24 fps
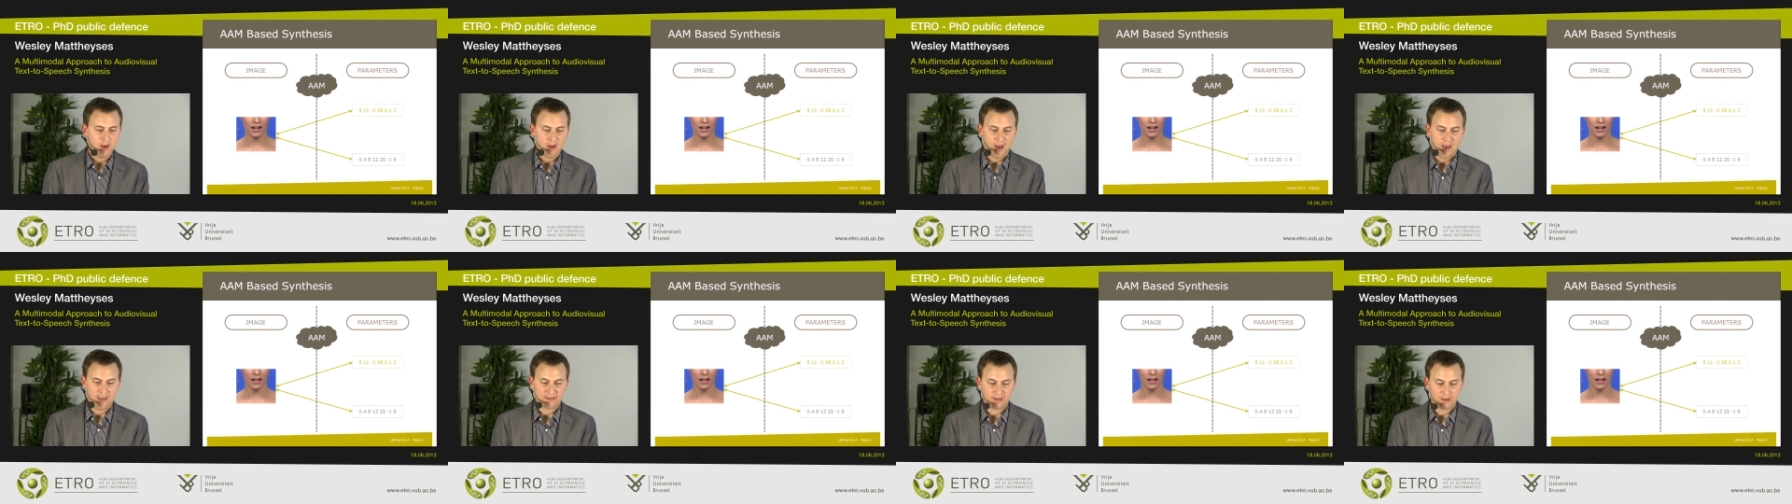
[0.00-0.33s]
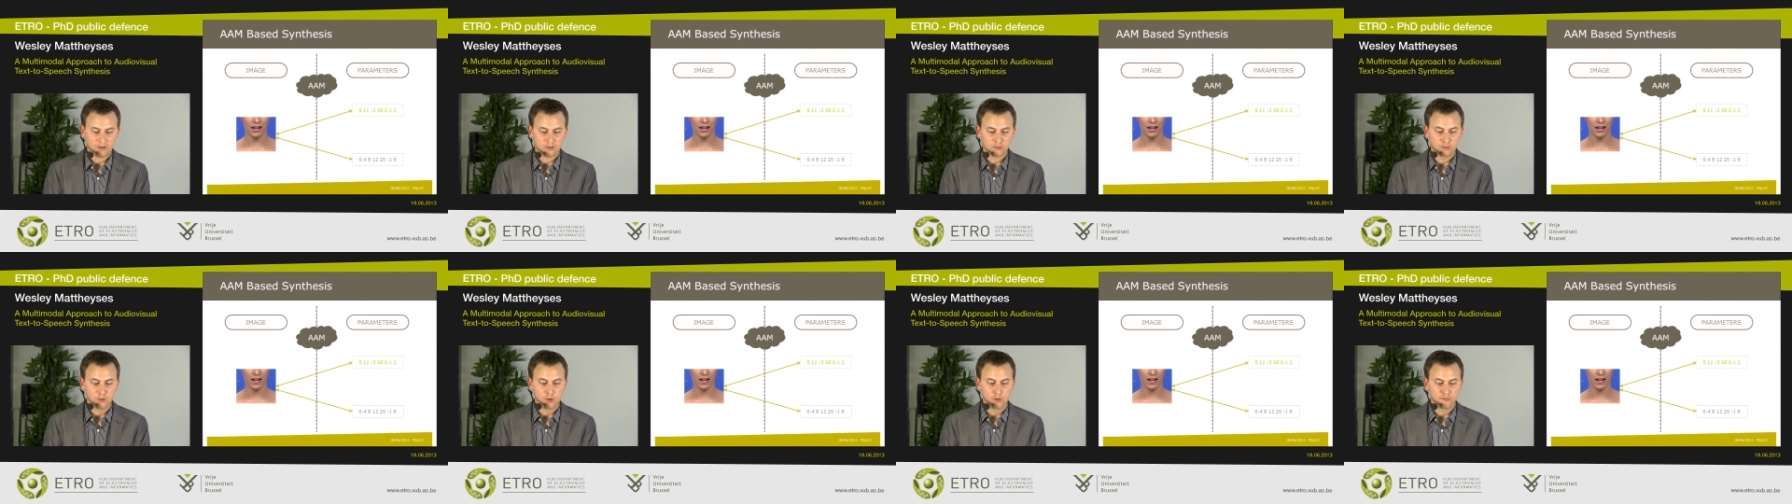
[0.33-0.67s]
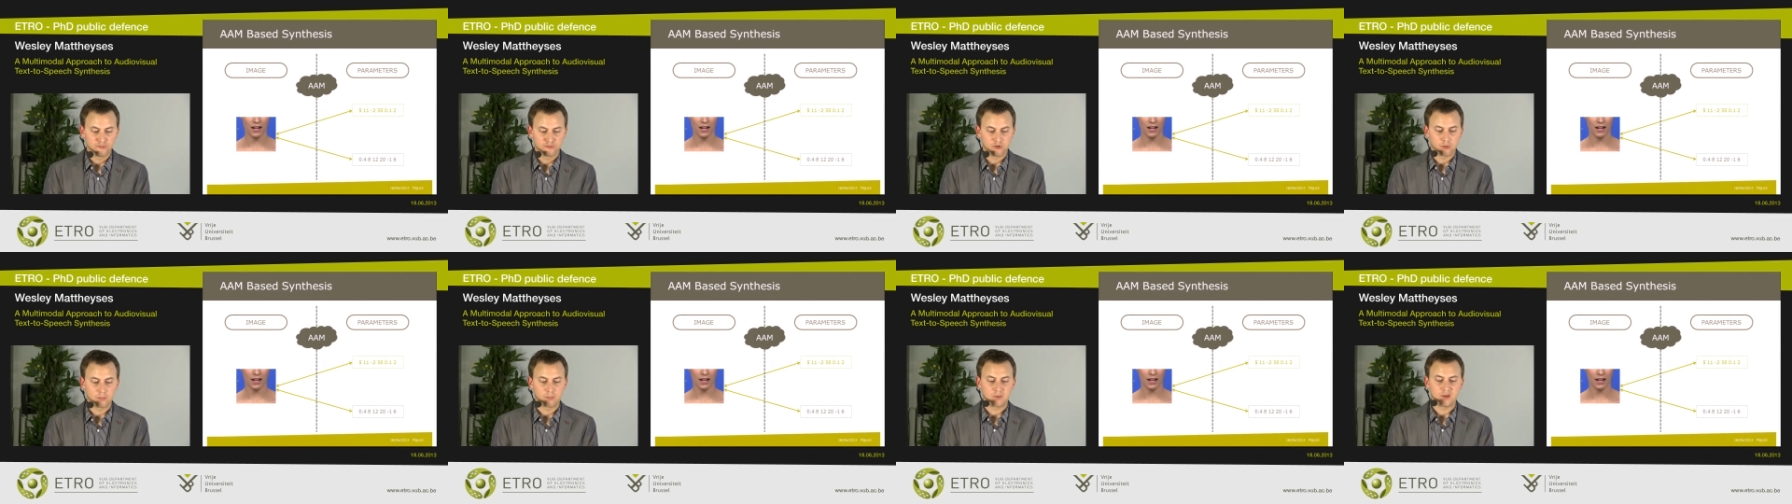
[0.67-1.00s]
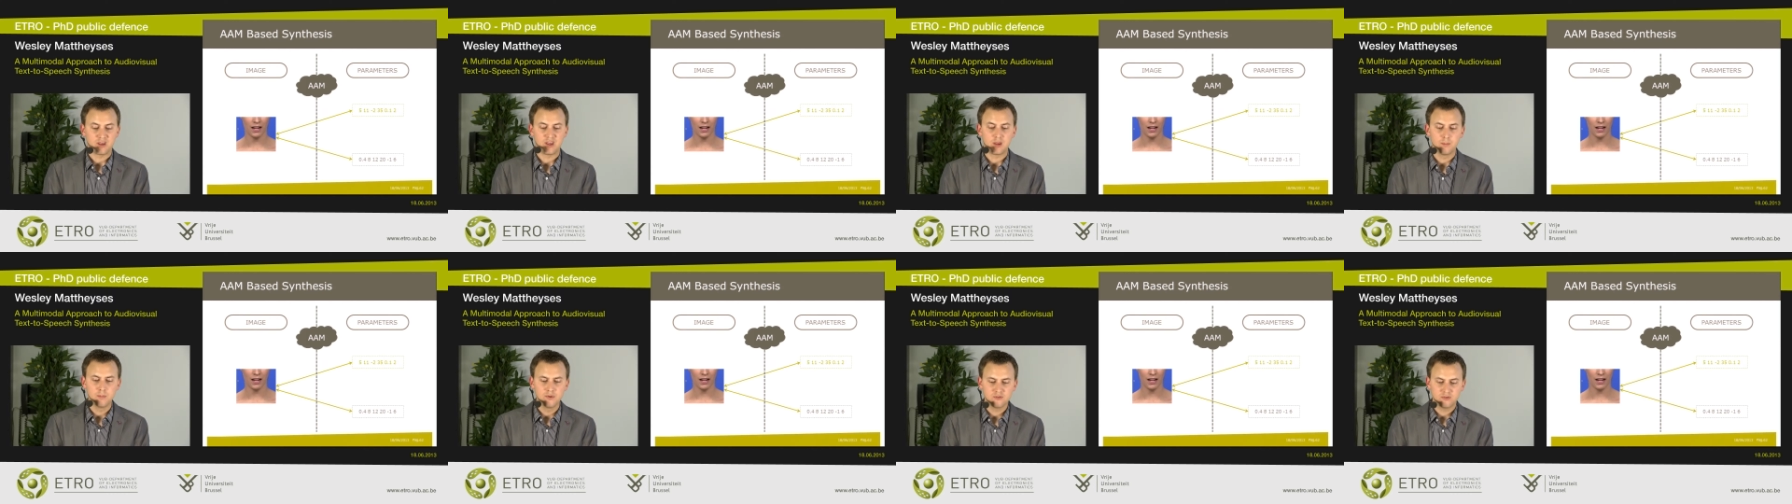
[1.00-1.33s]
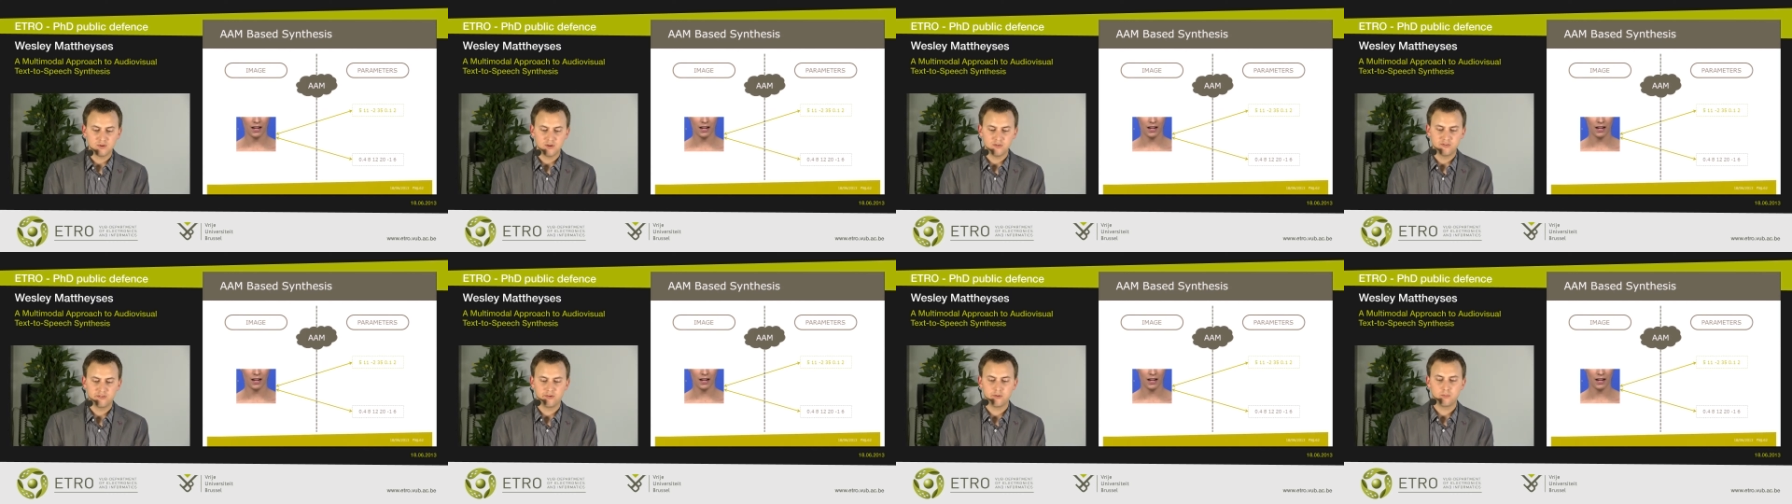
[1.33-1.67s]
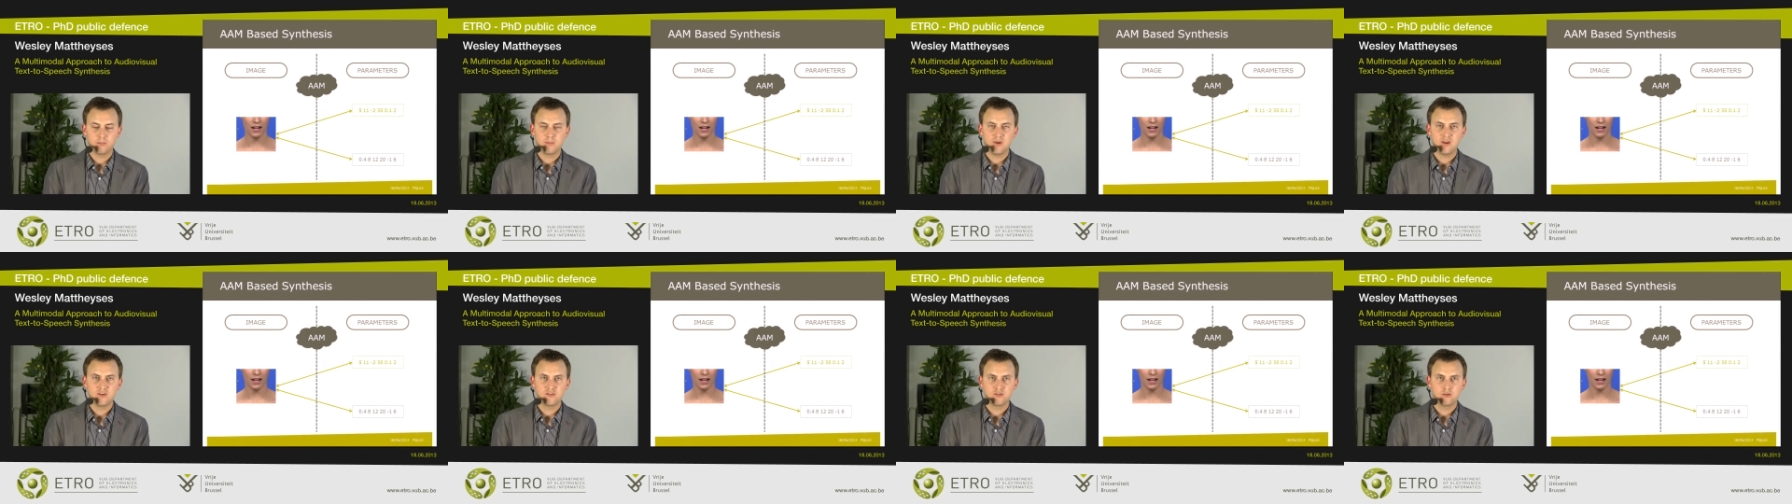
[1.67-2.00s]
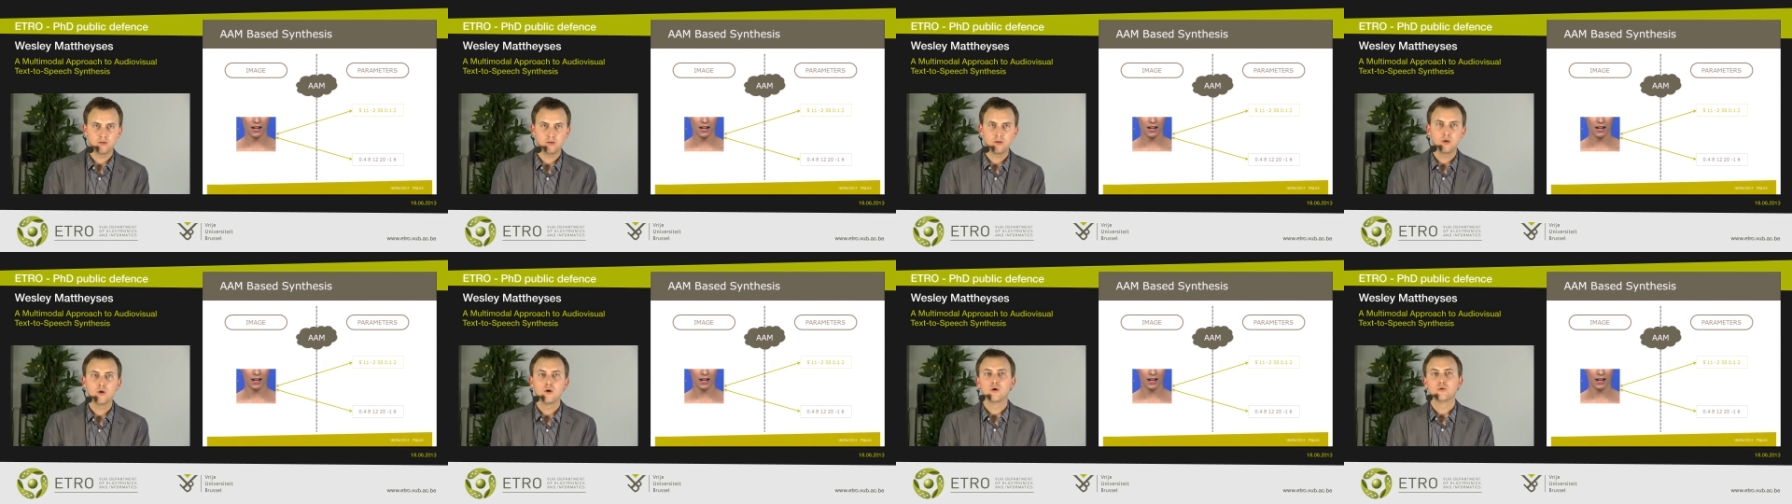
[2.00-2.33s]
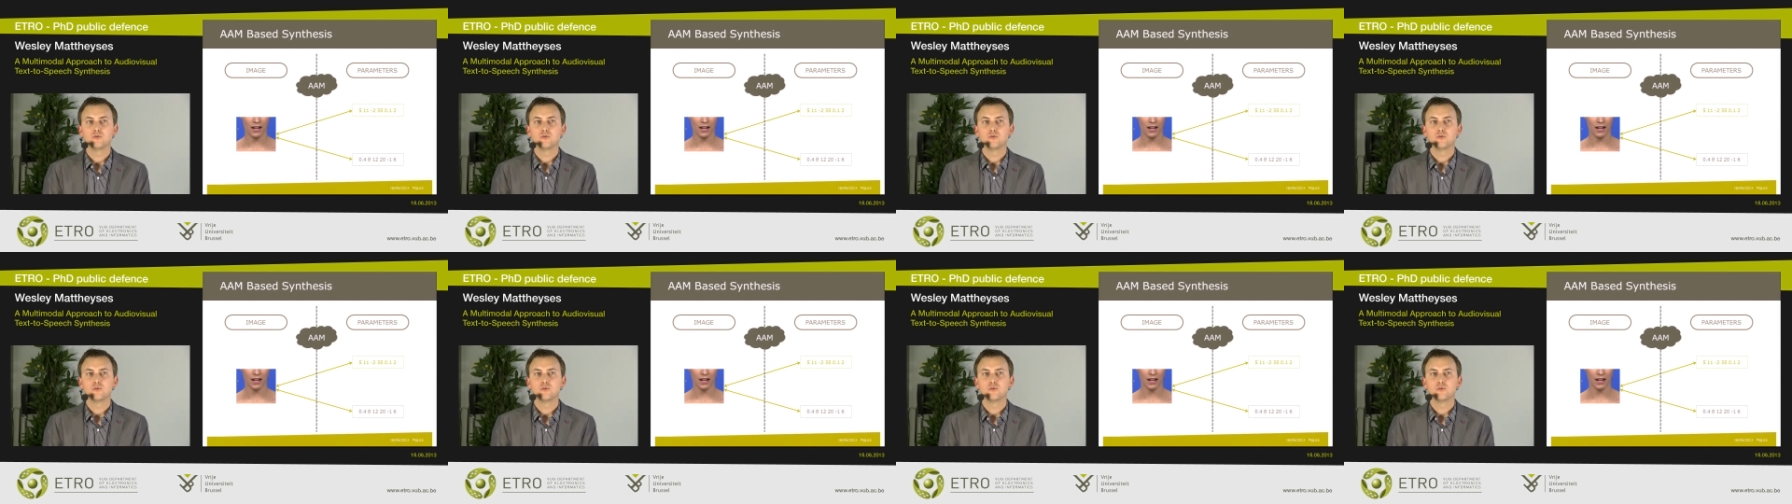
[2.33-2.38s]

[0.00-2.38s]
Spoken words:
I can go from image information